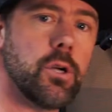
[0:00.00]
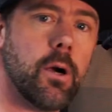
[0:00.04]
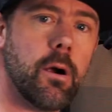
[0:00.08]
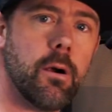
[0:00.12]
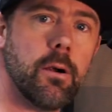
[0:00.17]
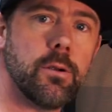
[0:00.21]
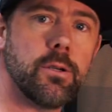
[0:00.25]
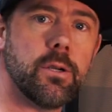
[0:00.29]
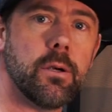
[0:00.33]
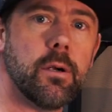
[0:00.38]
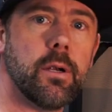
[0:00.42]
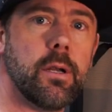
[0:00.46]

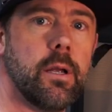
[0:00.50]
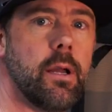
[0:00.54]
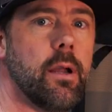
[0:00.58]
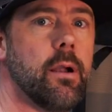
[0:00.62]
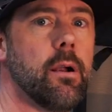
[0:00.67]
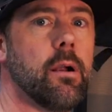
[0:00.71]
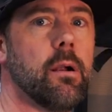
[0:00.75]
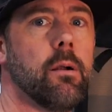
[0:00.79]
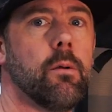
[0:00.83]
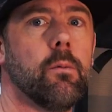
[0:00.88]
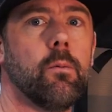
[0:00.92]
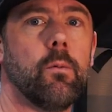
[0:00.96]
charger in
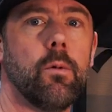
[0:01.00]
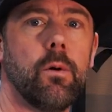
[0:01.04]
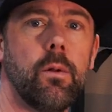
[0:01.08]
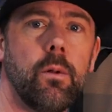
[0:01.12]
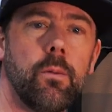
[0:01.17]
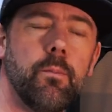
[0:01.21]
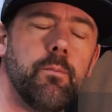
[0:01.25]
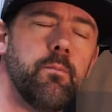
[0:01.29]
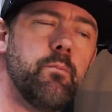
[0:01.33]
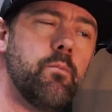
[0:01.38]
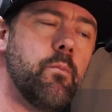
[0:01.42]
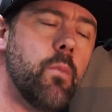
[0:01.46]
here.
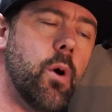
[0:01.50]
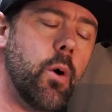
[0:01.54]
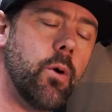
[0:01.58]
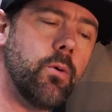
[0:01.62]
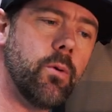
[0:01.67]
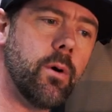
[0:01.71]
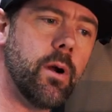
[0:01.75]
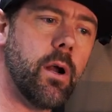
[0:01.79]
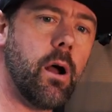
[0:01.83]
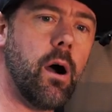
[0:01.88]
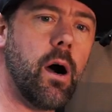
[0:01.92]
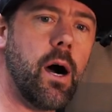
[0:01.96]
We'll
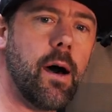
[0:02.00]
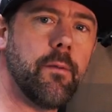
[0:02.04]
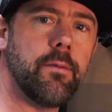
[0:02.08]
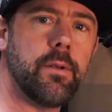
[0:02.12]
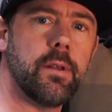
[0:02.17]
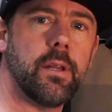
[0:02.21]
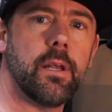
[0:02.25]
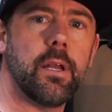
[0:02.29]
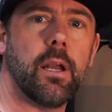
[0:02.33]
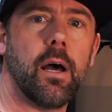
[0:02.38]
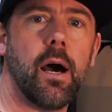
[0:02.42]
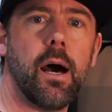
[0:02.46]
more
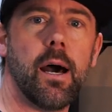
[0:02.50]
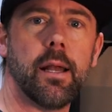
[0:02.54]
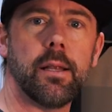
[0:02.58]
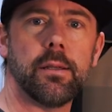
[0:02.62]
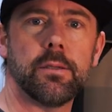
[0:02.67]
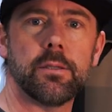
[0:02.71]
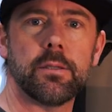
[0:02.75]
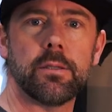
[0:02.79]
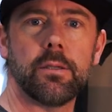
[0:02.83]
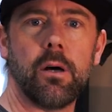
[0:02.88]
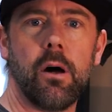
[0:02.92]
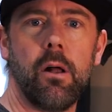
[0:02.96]
often than not
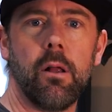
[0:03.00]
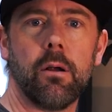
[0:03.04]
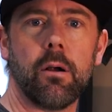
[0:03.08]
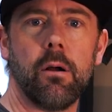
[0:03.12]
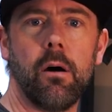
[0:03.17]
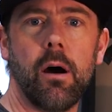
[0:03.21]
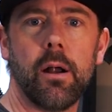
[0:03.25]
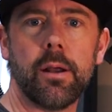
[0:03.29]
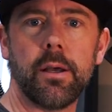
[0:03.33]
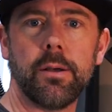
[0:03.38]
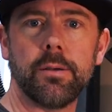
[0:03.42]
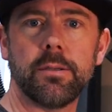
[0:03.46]
install our
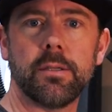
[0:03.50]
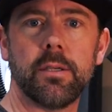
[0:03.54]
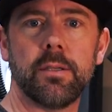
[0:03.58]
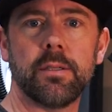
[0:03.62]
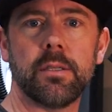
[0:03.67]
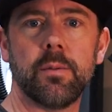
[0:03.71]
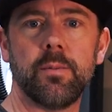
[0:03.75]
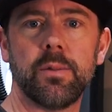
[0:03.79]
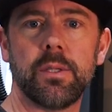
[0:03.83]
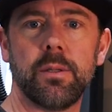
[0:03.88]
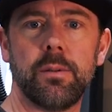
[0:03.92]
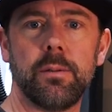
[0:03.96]
audio
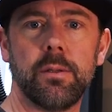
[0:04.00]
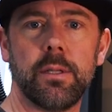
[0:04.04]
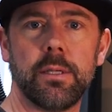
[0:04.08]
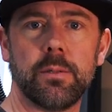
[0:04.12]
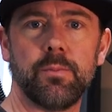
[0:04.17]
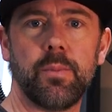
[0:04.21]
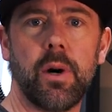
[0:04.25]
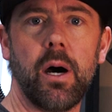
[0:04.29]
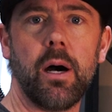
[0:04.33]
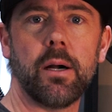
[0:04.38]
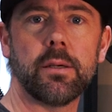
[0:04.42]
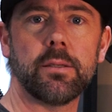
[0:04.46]
systems in
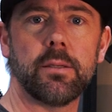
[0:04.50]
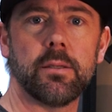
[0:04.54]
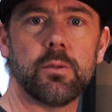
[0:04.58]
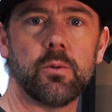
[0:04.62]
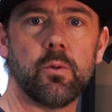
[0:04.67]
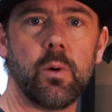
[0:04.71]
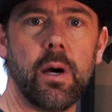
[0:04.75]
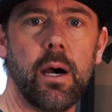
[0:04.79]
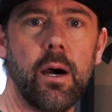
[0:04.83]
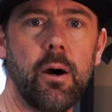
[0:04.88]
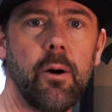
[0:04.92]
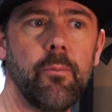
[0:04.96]
this box as
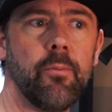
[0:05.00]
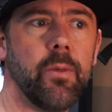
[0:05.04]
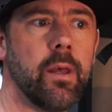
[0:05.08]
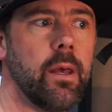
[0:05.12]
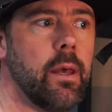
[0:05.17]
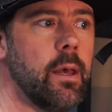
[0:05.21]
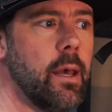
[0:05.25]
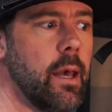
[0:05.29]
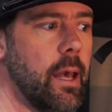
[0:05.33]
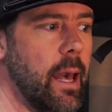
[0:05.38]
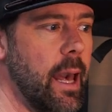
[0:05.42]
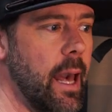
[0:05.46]
well.
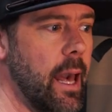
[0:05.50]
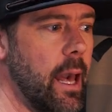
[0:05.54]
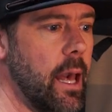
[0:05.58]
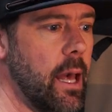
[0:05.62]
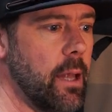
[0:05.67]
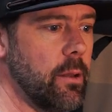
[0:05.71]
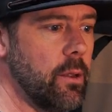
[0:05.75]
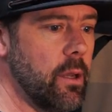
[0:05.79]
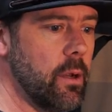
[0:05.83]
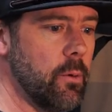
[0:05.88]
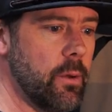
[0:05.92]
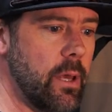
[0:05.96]

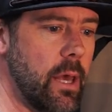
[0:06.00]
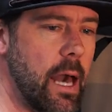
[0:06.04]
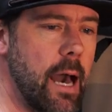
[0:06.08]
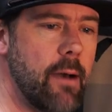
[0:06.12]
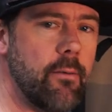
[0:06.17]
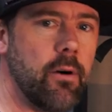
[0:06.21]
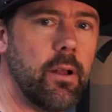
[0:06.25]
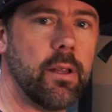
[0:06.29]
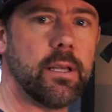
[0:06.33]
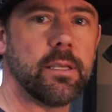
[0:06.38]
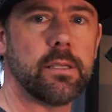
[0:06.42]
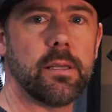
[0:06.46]
And you know, we
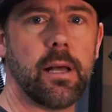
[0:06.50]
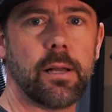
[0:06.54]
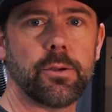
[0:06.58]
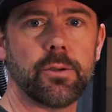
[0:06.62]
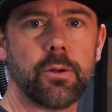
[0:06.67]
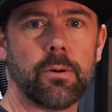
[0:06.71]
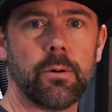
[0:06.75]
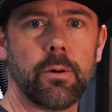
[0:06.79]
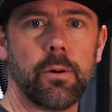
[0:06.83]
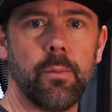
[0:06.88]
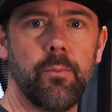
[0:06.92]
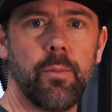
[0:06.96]
have all these
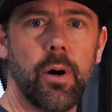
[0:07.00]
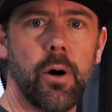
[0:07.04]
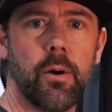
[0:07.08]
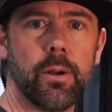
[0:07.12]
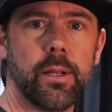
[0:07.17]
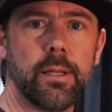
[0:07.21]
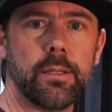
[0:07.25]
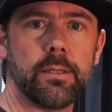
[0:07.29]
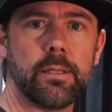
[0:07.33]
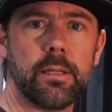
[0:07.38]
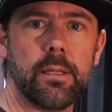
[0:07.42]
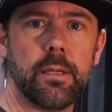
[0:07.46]
electrical
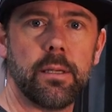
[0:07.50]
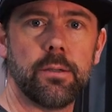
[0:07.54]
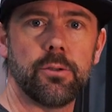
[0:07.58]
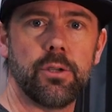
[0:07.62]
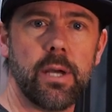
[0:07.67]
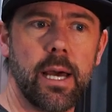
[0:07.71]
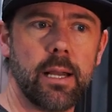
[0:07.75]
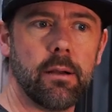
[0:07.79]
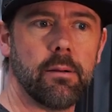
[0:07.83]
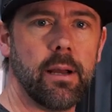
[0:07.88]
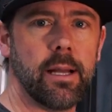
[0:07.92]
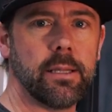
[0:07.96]
components that
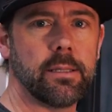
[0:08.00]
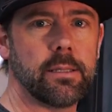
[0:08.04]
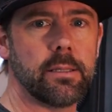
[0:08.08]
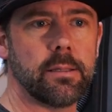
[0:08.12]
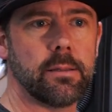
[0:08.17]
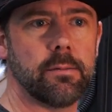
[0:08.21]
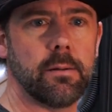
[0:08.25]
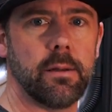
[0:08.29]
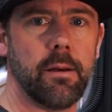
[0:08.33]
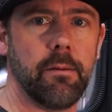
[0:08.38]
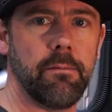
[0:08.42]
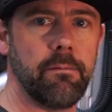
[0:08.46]

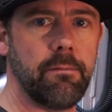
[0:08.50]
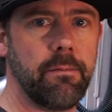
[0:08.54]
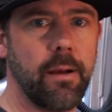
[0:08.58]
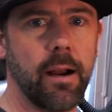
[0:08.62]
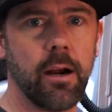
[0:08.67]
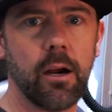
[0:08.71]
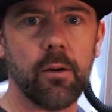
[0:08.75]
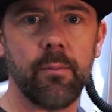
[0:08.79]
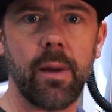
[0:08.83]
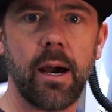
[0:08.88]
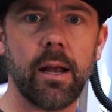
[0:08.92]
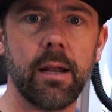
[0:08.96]
generates a
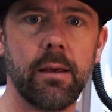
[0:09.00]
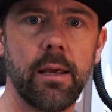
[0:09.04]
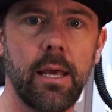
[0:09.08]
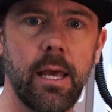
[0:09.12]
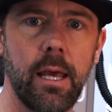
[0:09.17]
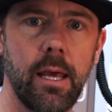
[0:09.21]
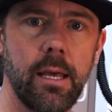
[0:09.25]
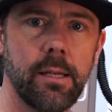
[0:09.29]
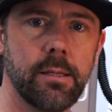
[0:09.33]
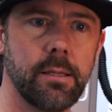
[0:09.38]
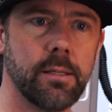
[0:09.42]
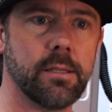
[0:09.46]
fair amount of
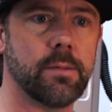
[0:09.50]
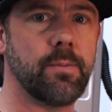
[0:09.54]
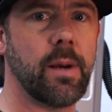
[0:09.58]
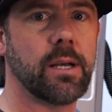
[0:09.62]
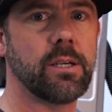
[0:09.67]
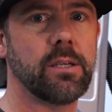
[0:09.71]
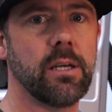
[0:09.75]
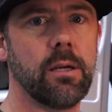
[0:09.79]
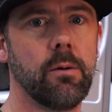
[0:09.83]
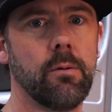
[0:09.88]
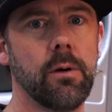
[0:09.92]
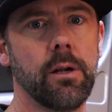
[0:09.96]
heat,
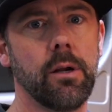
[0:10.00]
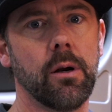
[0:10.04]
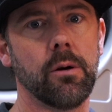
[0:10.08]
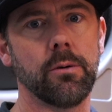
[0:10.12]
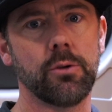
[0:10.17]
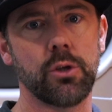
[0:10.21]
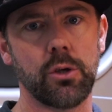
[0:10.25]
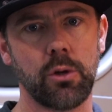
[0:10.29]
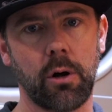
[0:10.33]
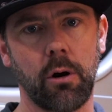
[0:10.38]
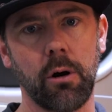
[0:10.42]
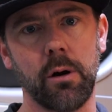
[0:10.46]
especially when you're
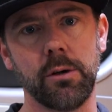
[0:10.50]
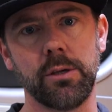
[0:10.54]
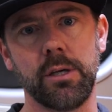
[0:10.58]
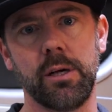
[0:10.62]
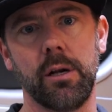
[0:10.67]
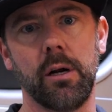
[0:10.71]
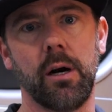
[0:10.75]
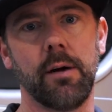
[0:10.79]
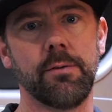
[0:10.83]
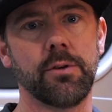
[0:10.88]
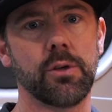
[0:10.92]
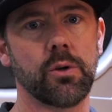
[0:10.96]

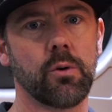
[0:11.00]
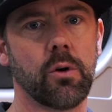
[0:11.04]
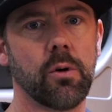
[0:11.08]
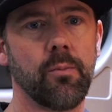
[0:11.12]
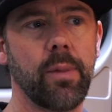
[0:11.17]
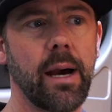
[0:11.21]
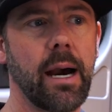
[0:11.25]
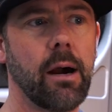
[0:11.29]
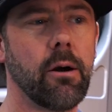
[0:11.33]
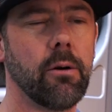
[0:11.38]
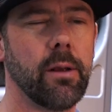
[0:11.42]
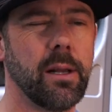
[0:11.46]
charging offshore
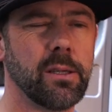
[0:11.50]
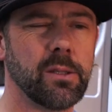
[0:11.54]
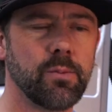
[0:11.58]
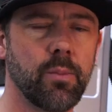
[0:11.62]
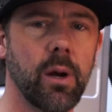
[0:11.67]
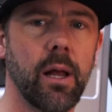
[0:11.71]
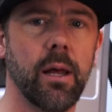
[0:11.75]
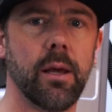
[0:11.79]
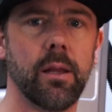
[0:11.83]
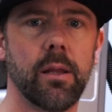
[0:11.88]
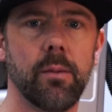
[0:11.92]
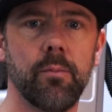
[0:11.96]
power. That's
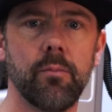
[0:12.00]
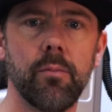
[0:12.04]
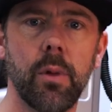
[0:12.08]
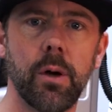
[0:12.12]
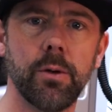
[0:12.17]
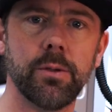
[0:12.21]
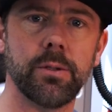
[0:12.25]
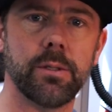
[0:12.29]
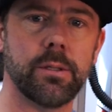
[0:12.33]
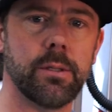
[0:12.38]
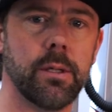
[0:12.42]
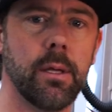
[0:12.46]
probably the
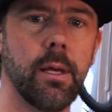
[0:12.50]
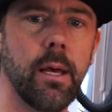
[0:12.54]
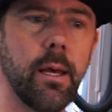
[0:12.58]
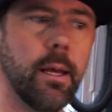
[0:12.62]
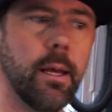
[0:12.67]
most